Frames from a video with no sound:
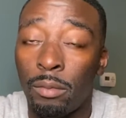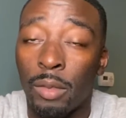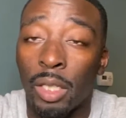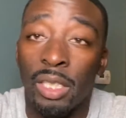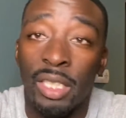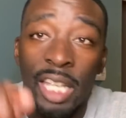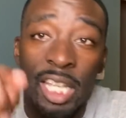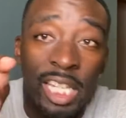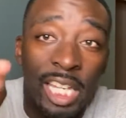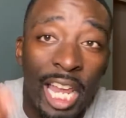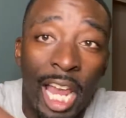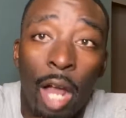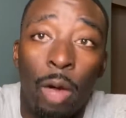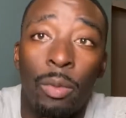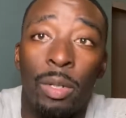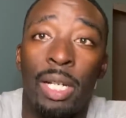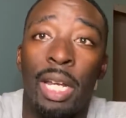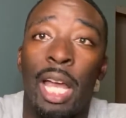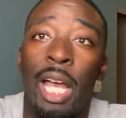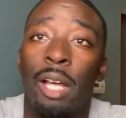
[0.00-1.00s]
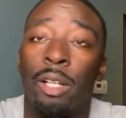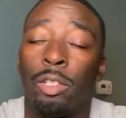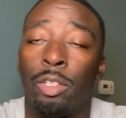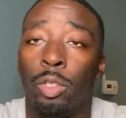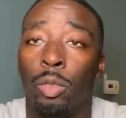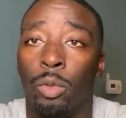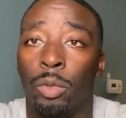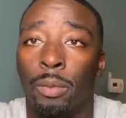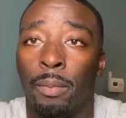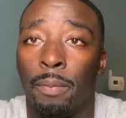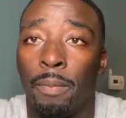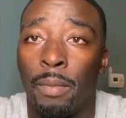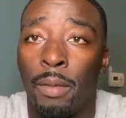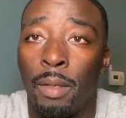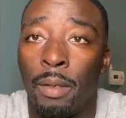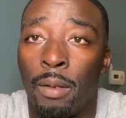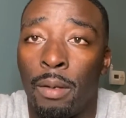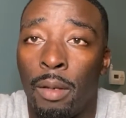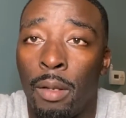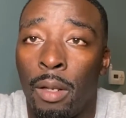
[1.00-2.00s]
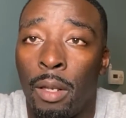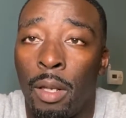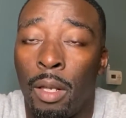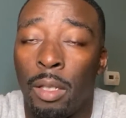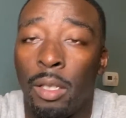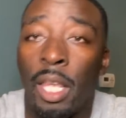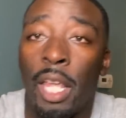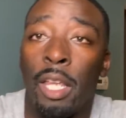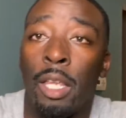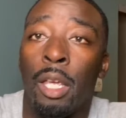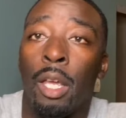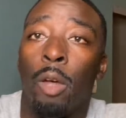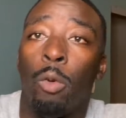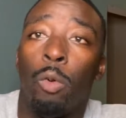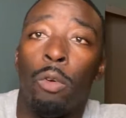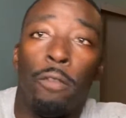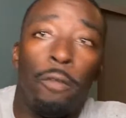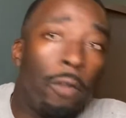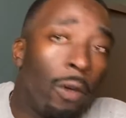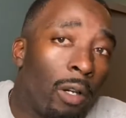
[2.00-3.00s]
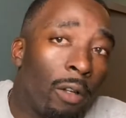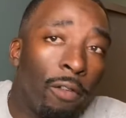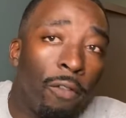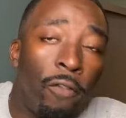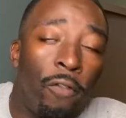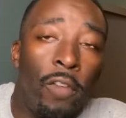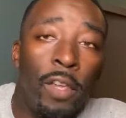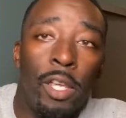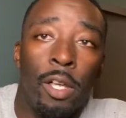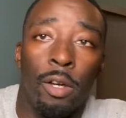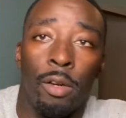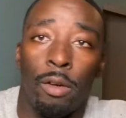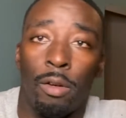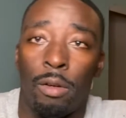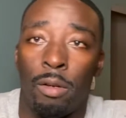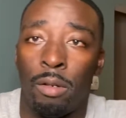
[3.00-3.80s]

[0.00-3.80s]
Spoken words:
They cowered down to him. They were full of fear